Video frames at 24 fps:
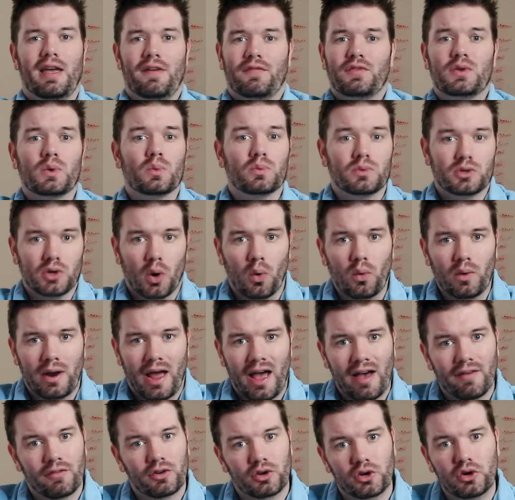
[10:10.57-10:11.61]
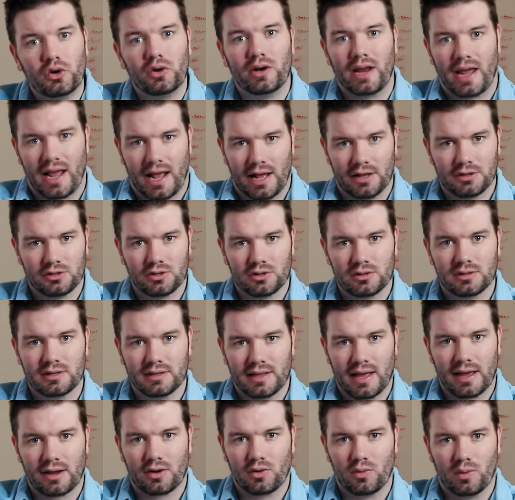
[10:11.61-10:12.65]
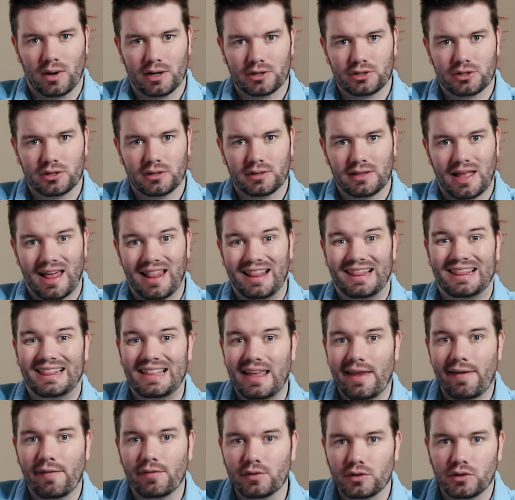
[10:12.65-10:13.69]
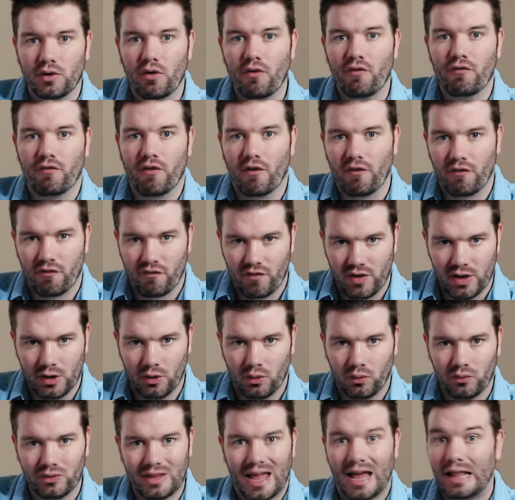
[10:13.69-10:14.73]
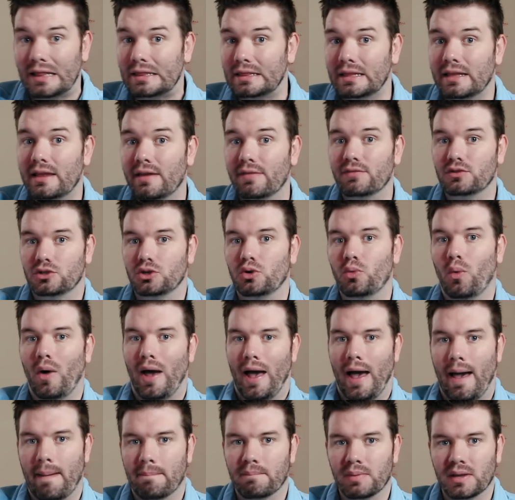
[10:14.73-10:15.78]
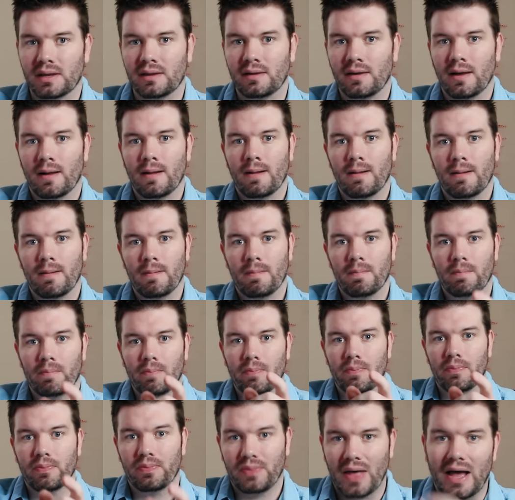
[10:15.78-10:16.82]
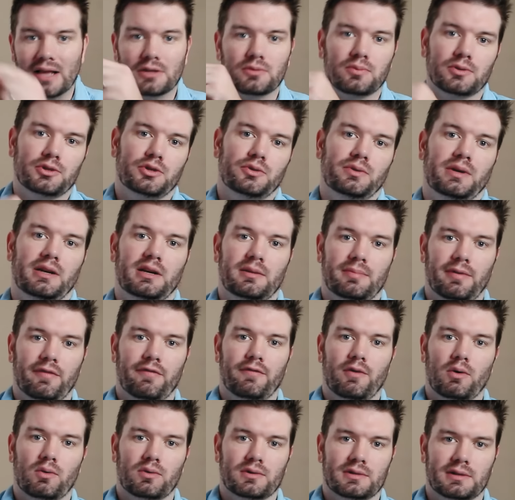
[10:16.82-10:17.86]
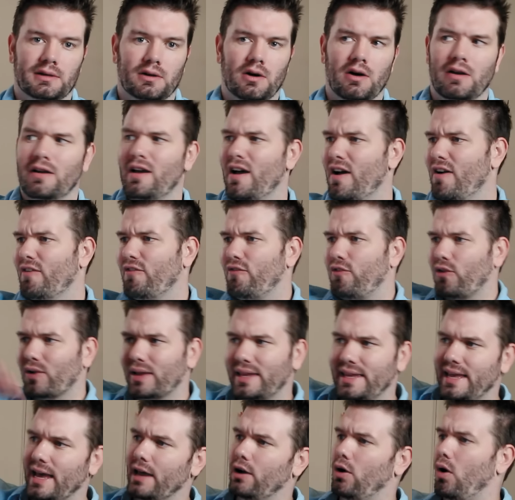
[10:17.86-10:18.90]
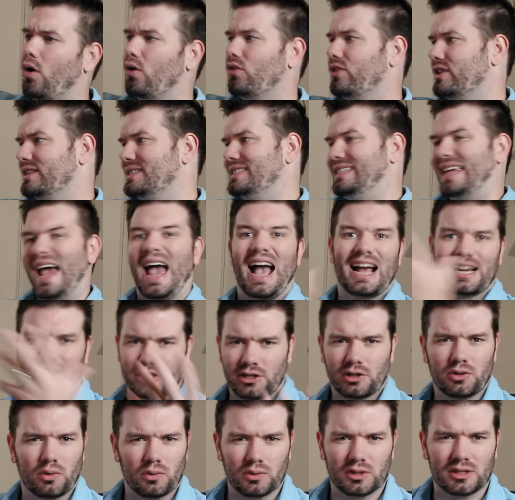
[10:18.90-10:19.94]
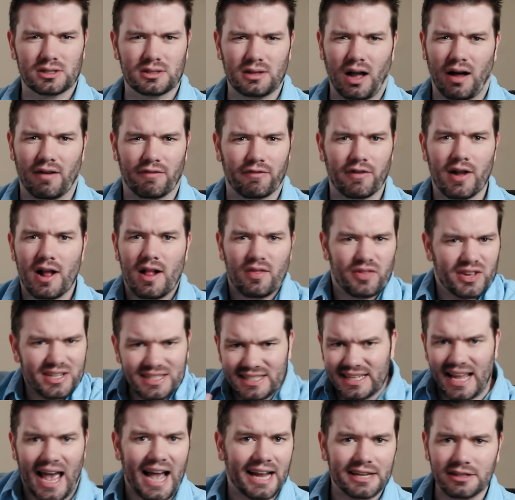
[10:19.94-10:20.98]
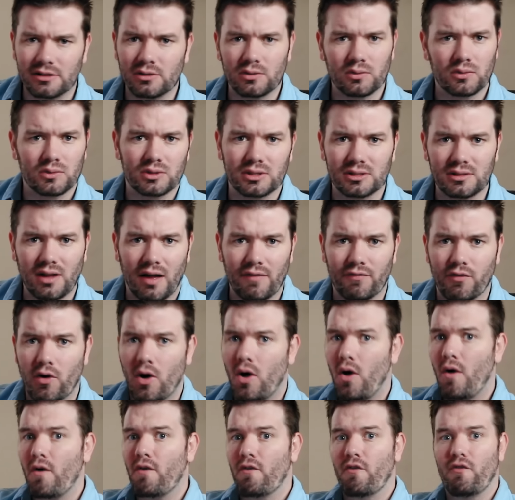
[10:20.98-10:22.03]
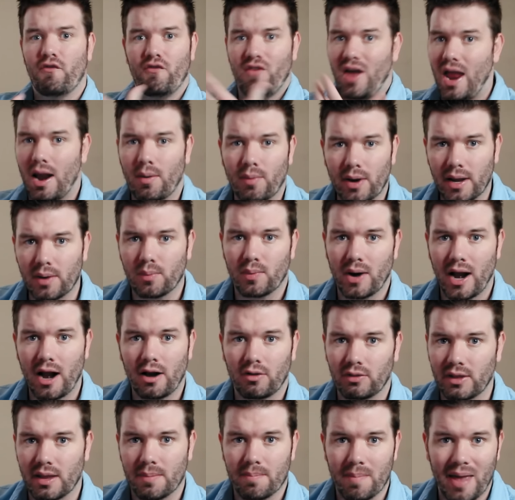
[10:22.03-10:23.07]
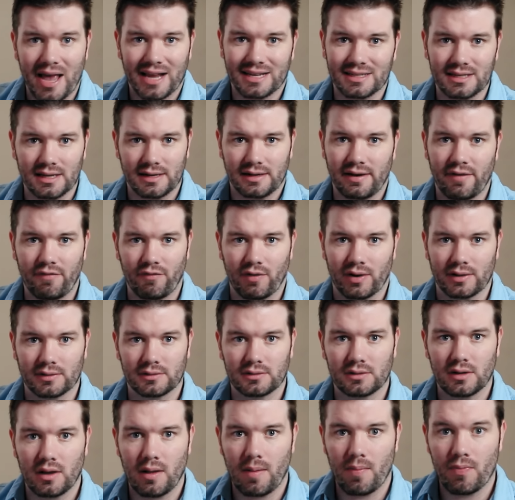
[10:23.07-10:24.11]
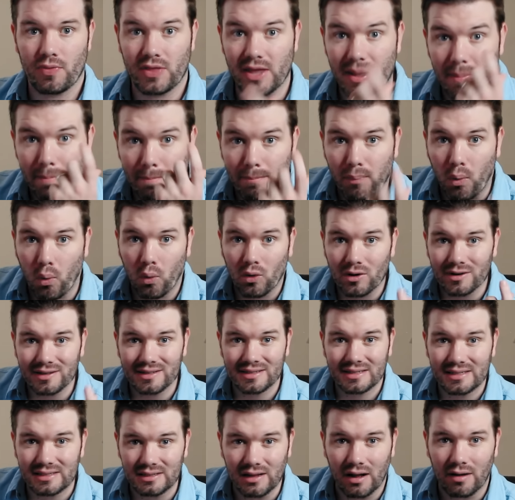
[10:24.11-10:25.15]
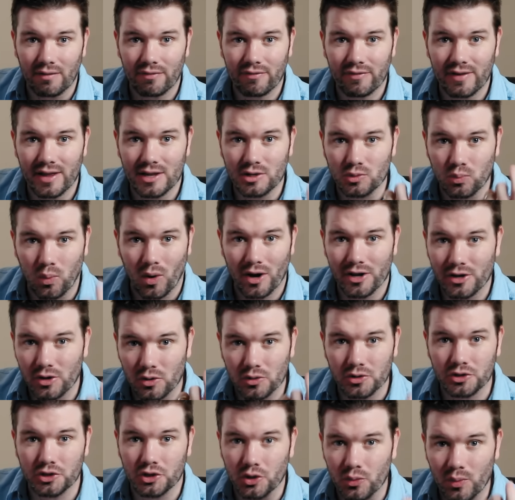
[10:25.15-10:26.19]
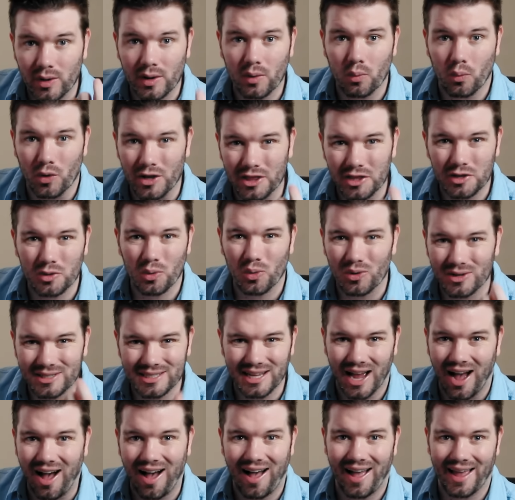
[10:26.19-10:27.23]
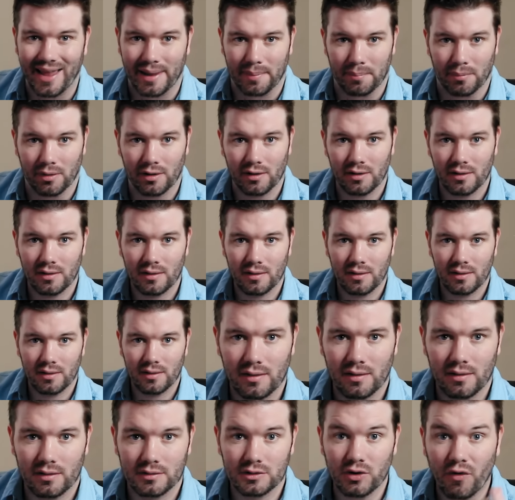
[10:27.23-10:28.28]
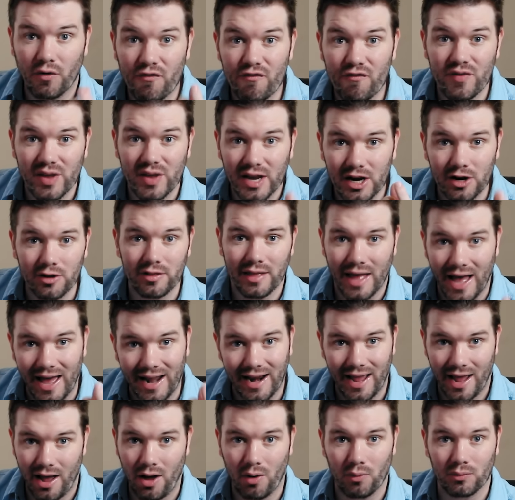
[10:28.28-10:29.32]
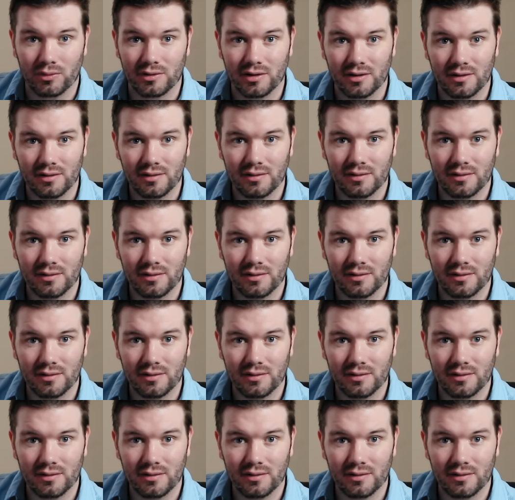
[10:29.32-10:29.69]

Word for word: if you don't have a good answer to that question that leaves you fulfilled, that leaves you happy, that's what you need to be focusing on. Forget all the technical stuff. The technical stuff very rarely makes a difference. The important stuff is what you're doing with your time. So figure that out.